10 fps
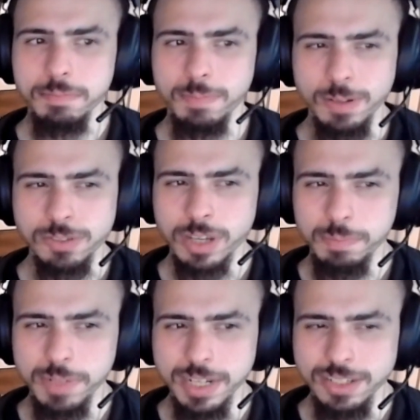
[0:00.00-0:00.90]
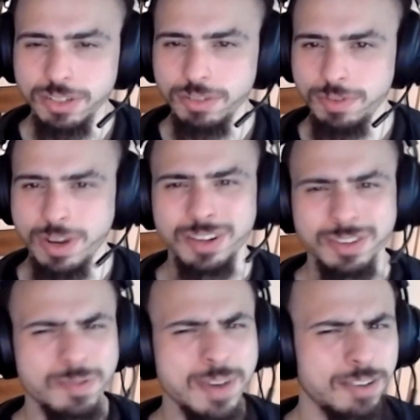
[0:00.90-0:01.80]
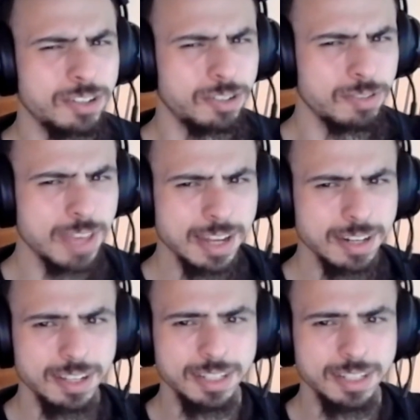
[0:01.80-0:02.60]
Most companies do not know how to do that,